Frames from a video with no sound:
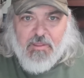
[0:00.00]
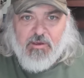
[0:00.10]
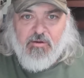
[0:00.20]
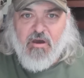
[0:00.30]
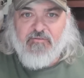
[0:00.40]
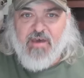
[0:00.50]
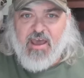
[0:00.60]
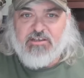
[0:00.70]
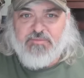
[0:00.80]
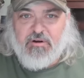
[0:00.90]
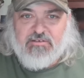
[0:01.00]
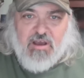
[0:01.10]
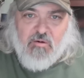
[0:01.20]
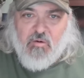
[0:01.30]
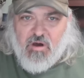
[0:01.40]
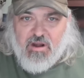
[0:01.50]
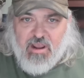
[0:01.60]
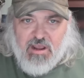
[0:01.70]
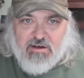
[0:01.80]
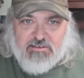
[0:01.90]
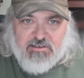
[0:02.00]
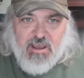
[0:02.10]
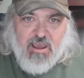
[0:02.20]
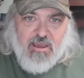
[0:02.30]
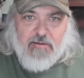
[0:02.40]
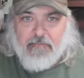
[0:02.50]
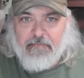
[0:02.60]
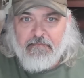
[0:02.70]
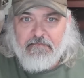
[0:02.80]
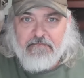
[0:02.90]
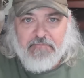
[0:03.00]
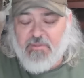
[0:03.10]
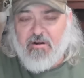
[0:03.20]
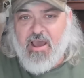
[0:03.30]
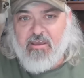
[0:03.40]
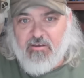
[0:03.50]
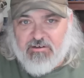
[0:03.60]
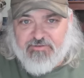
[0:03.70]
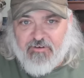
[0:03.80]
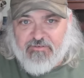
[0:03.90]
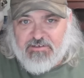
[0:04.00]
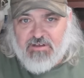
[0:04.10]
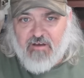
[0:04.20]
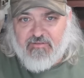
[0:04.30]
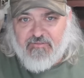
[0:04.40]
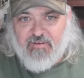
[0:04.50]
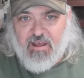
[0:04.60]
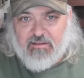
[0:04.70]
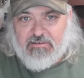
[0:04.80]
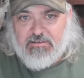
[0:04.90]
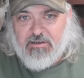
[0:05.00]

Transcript: You have experts on one hand saying they're not useful for self defense,